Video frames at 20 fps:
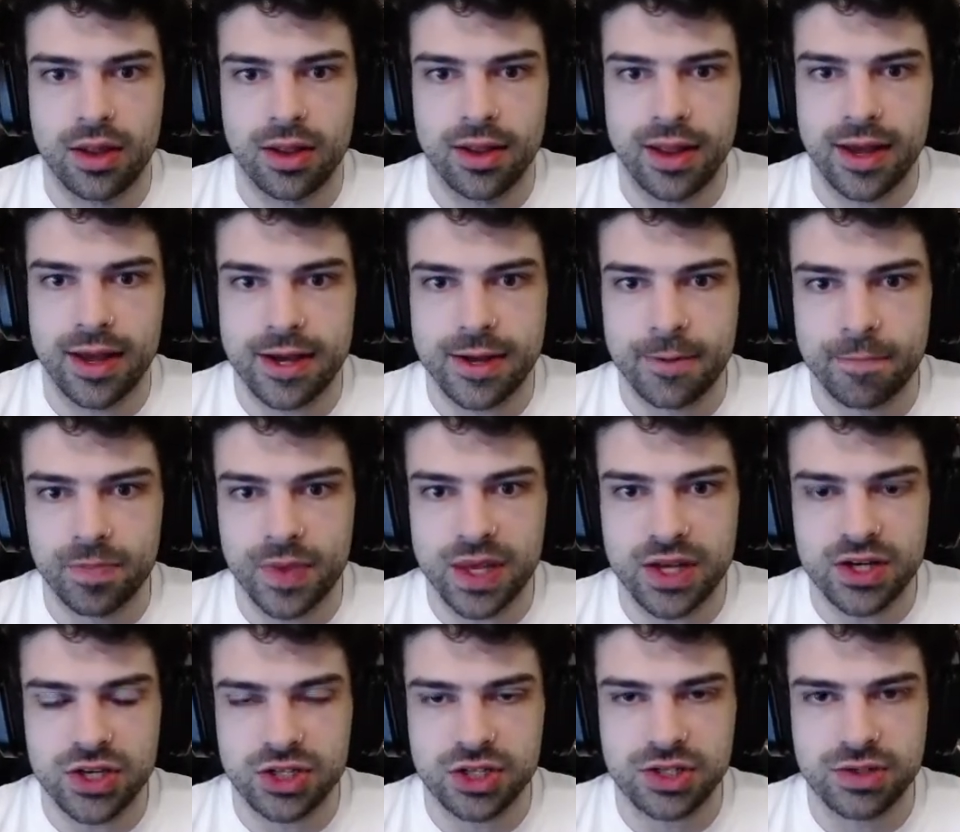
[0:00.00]
Like, it
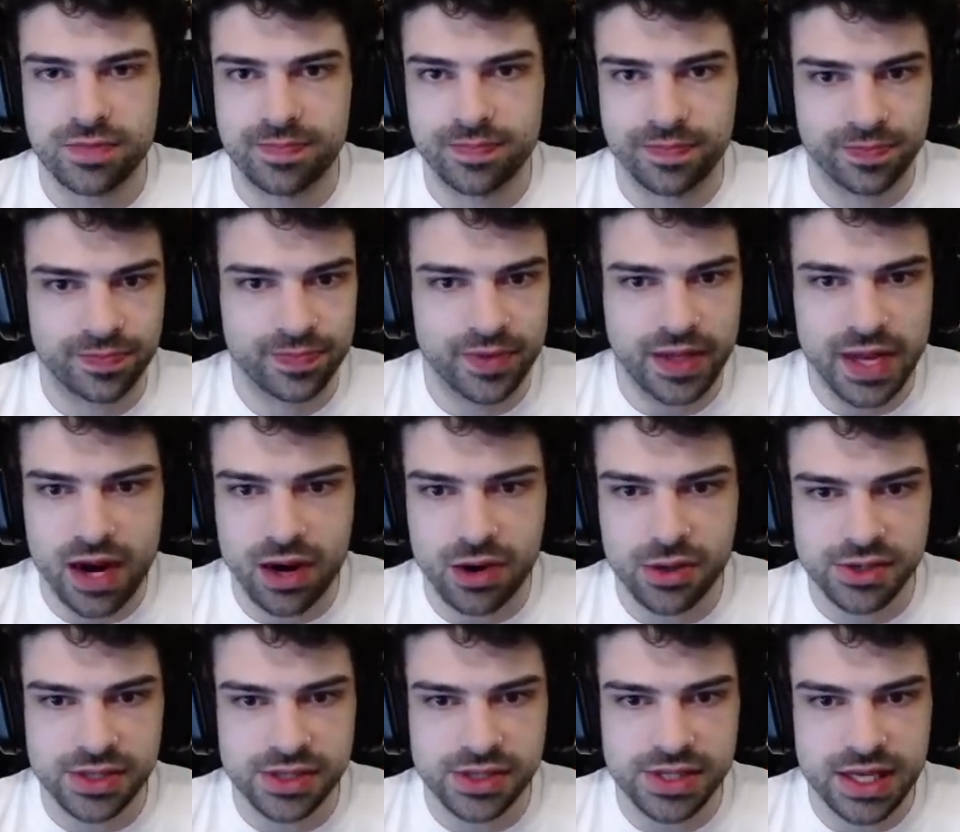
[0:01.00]
just
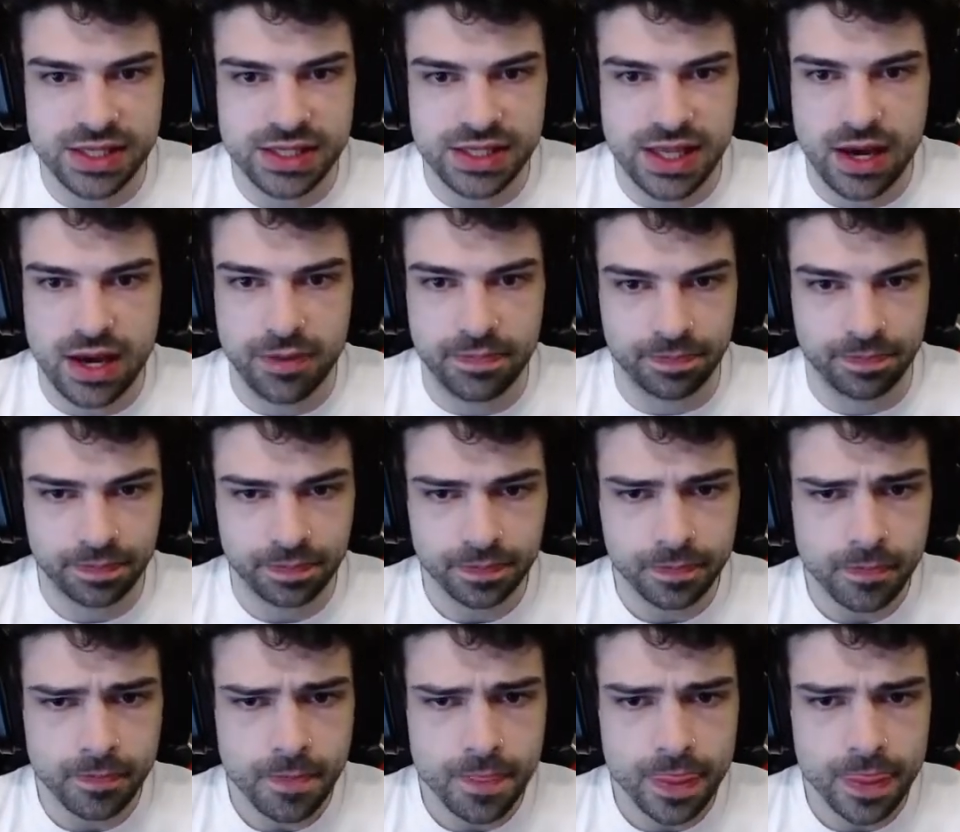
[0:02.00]
narrows things down
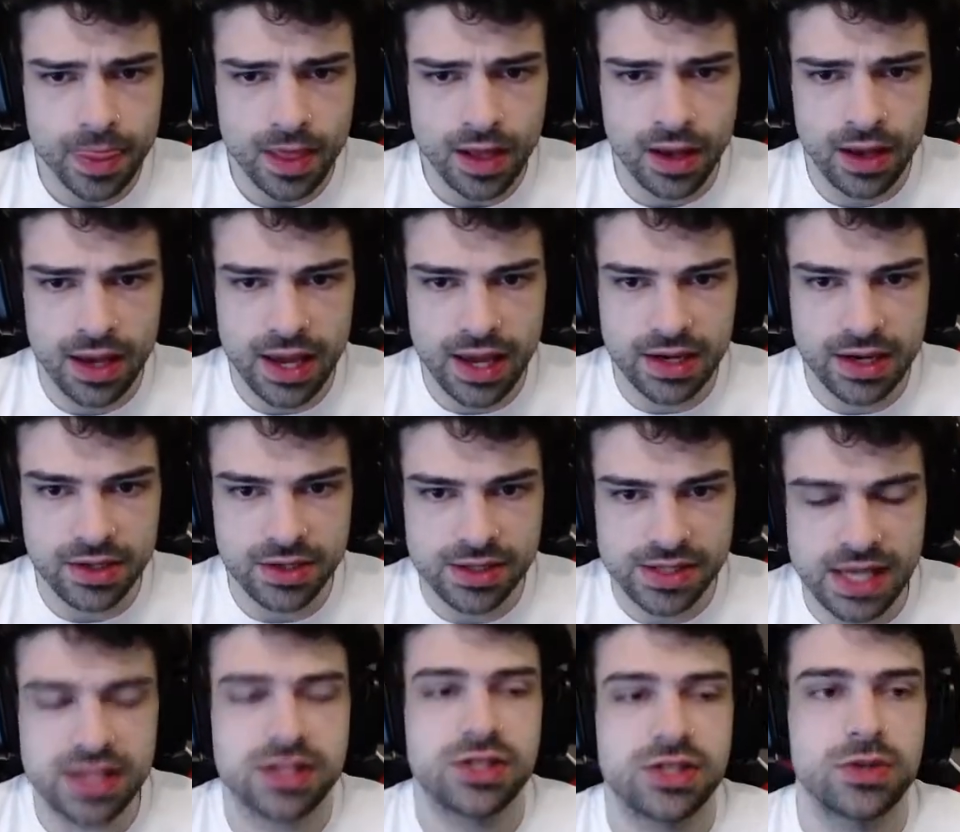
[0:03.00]
and
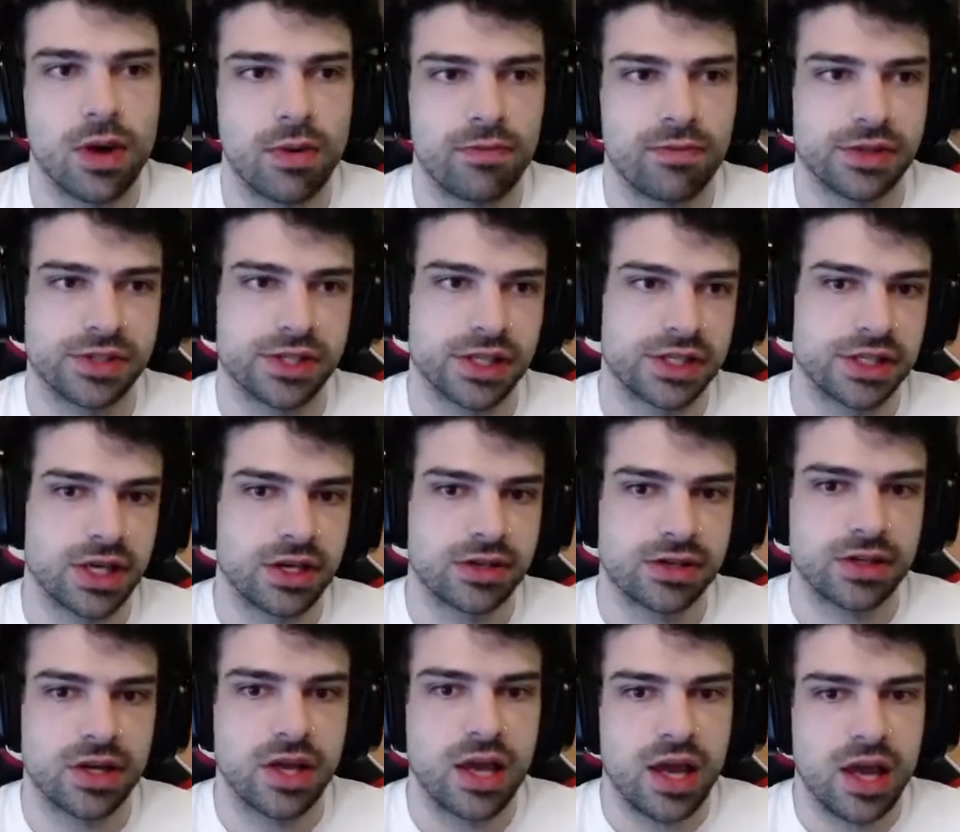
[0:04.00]
sets you up for
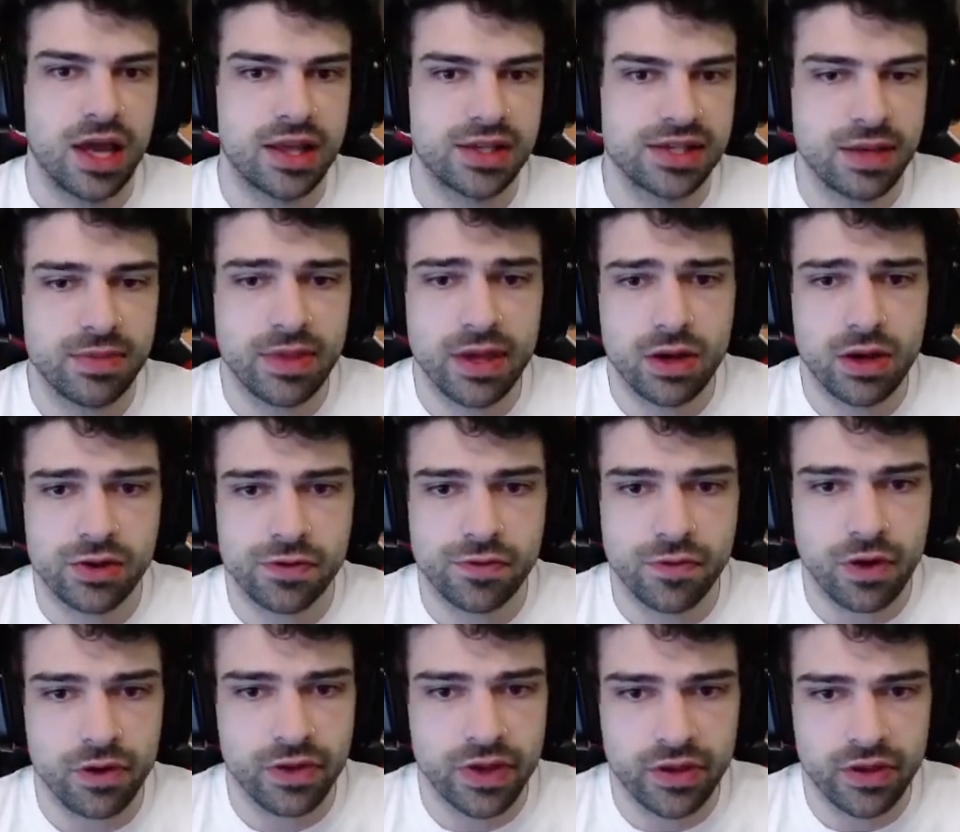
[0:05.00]
success. And same thing goes for
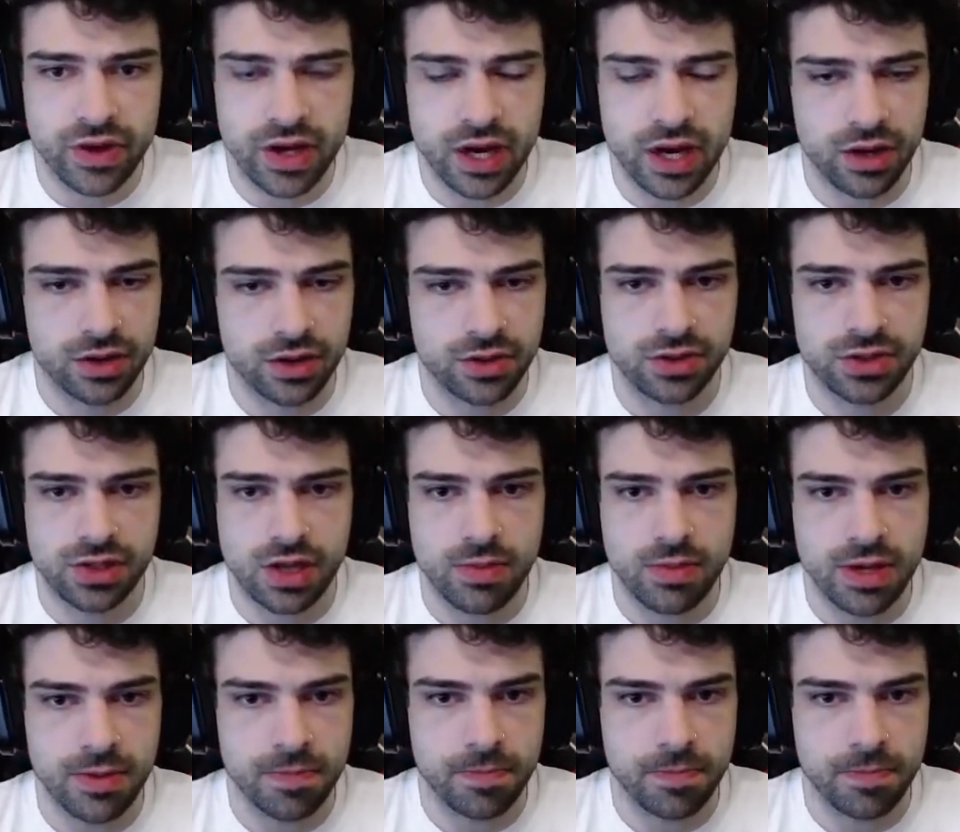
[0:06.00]
all the other characters. I mean,